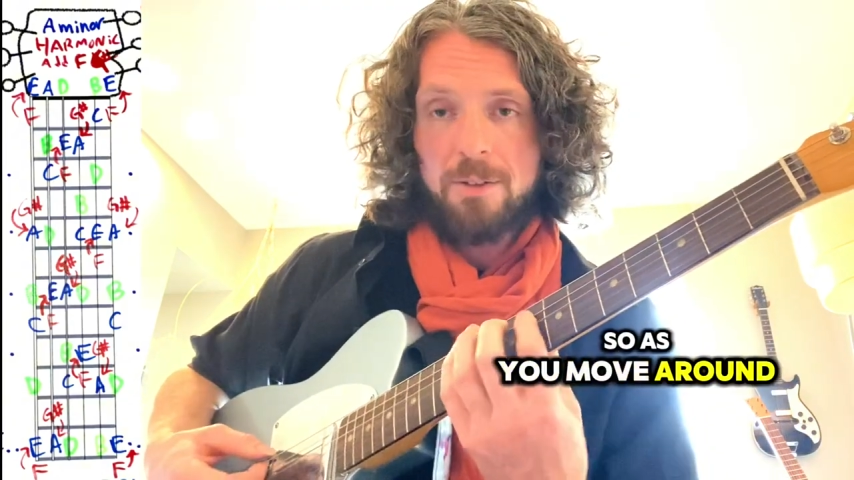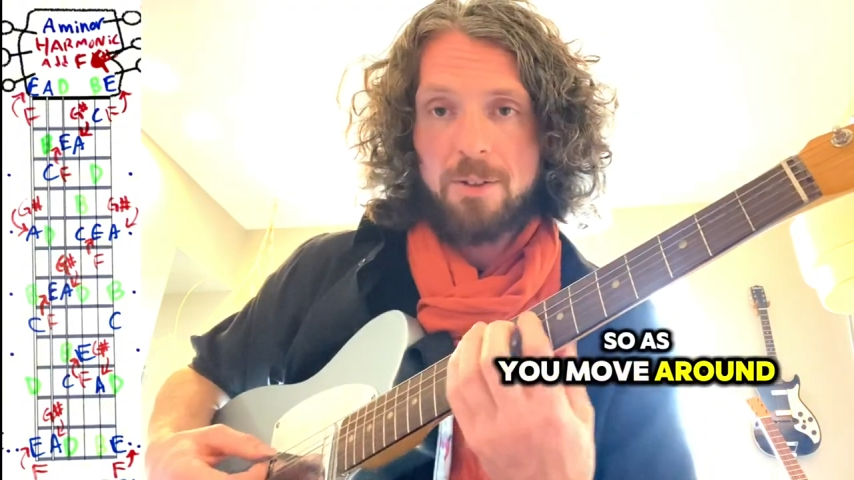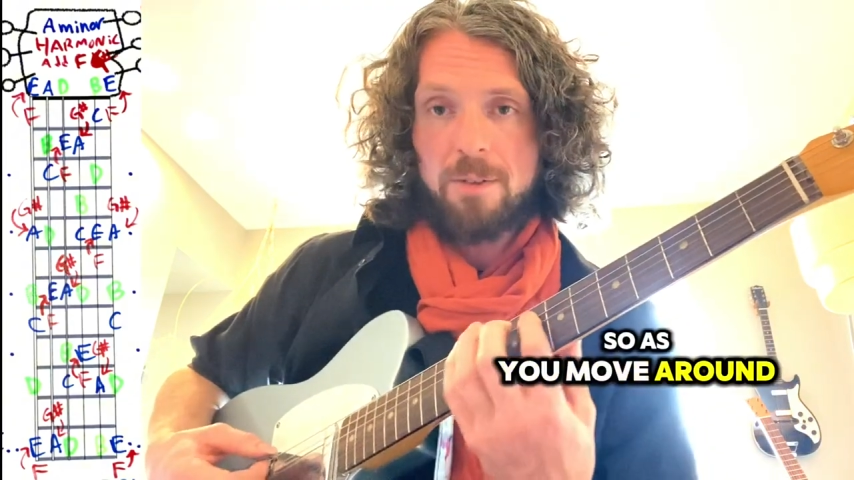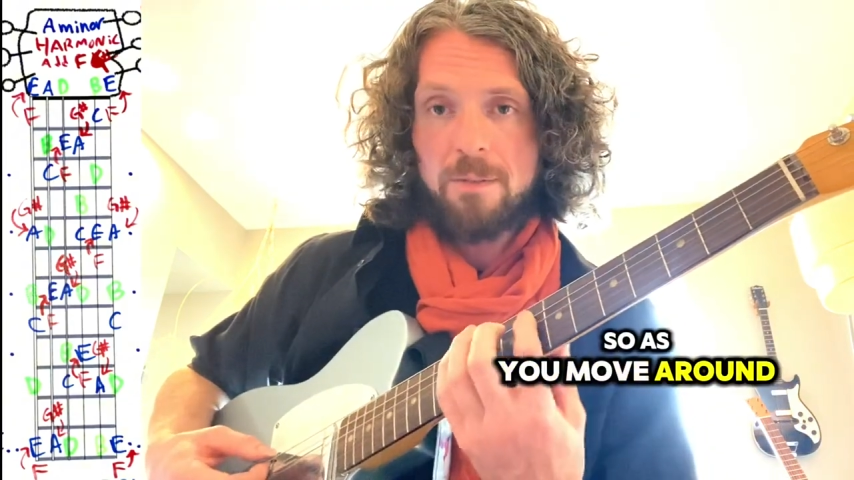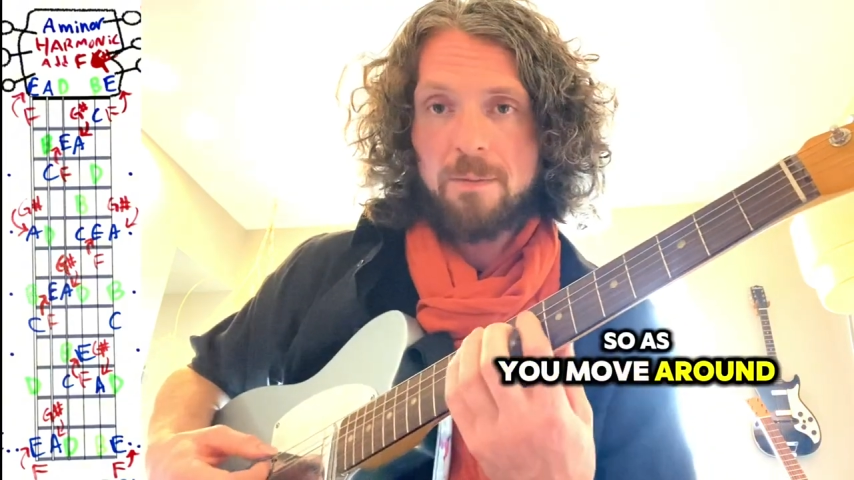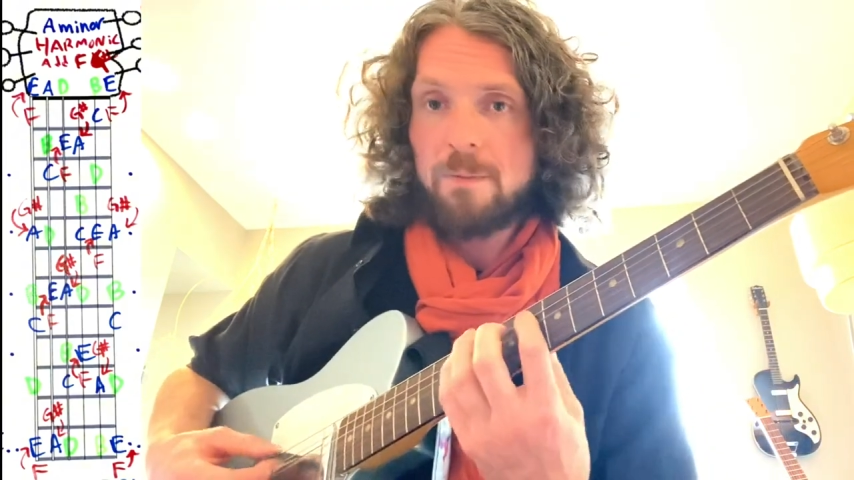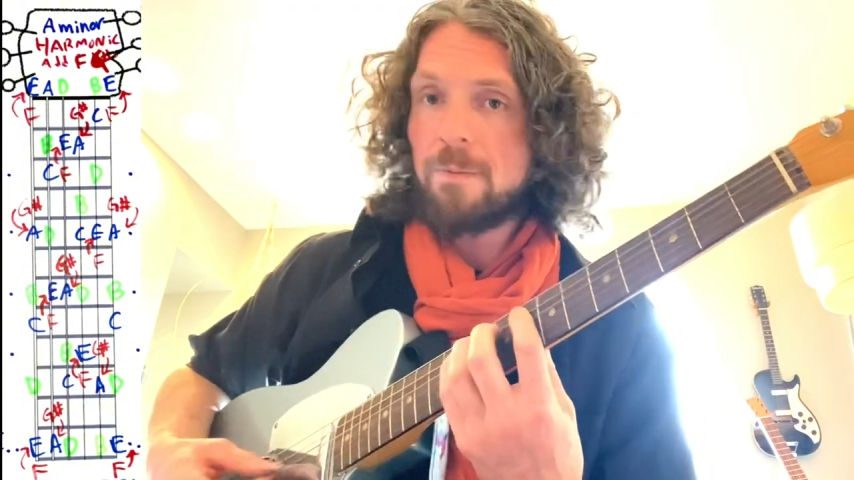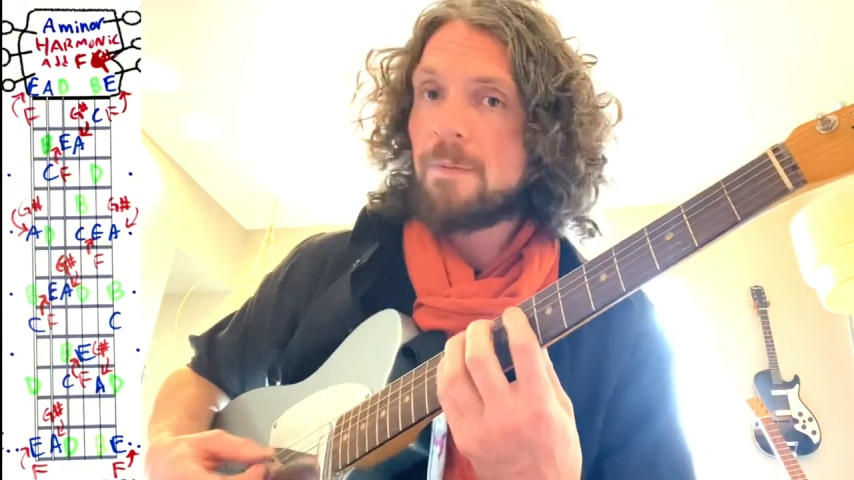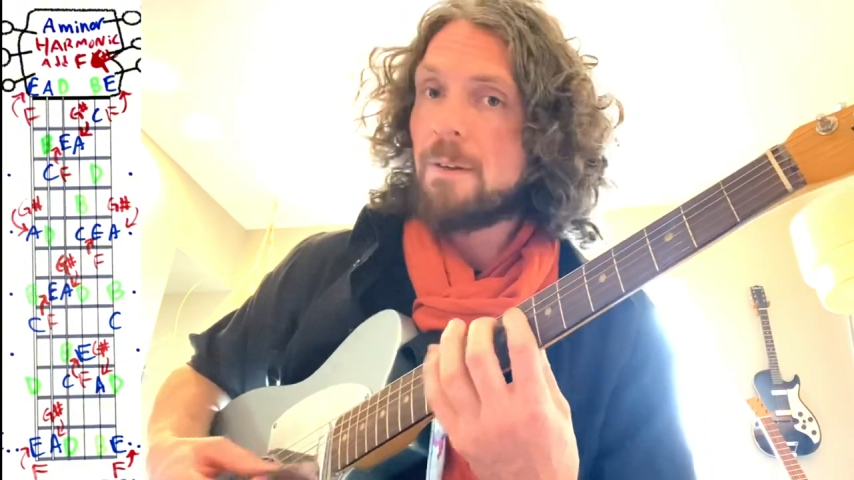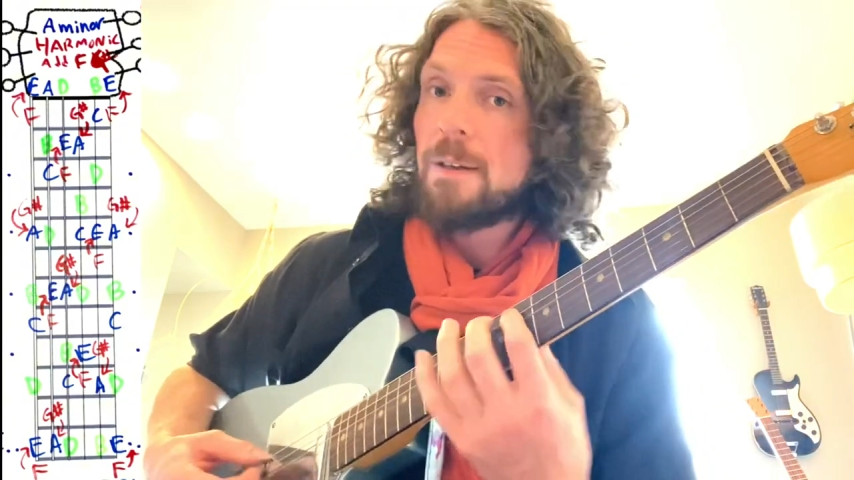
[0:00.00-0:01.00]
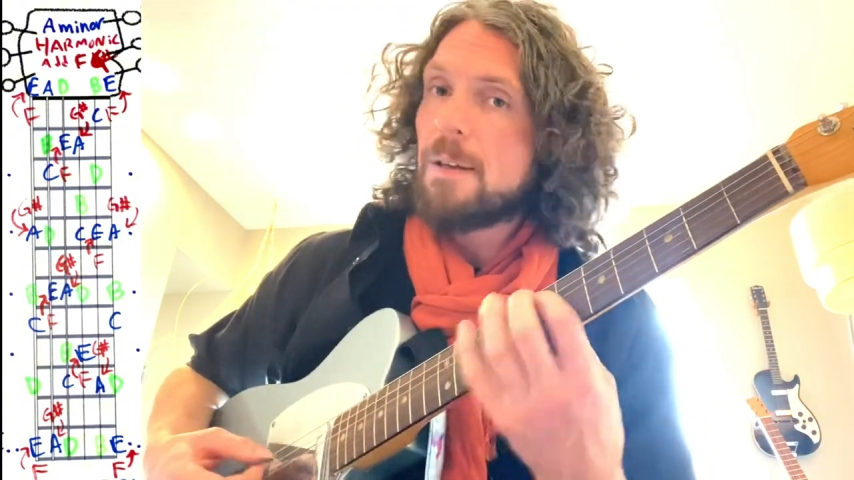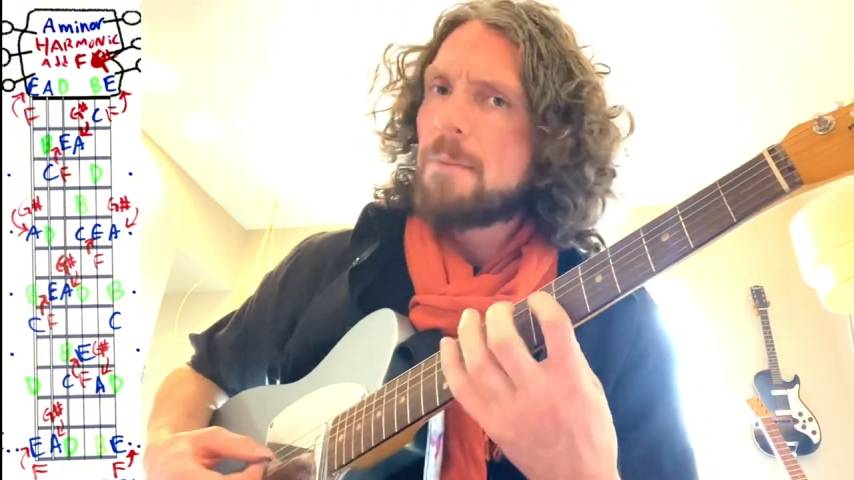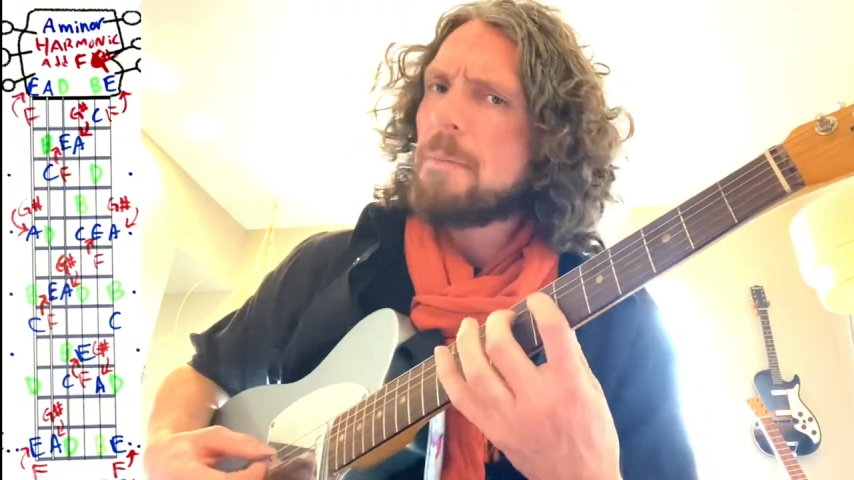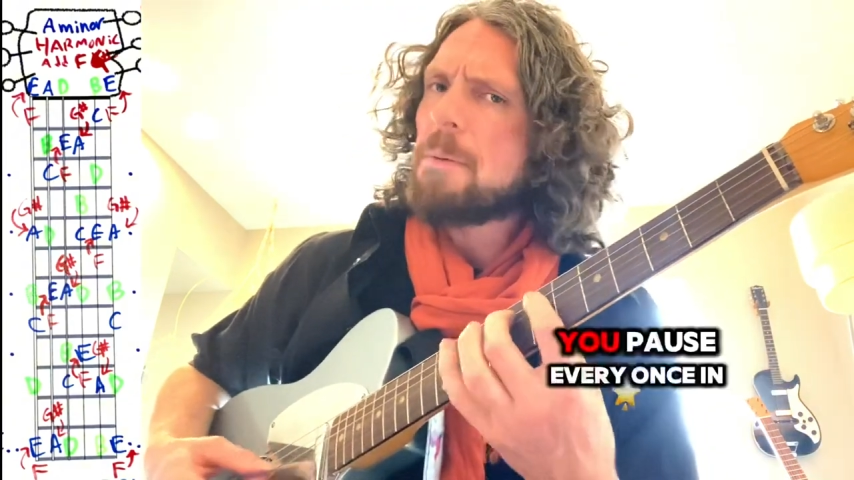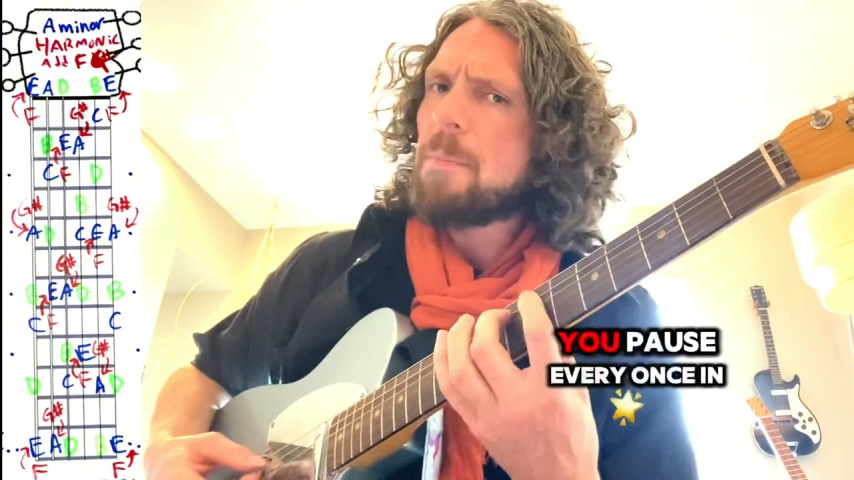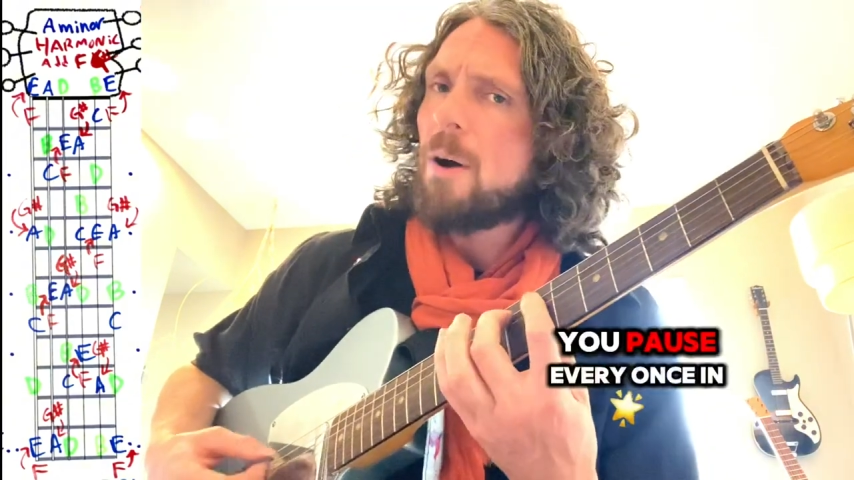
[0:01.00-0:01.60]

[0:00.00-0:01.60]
you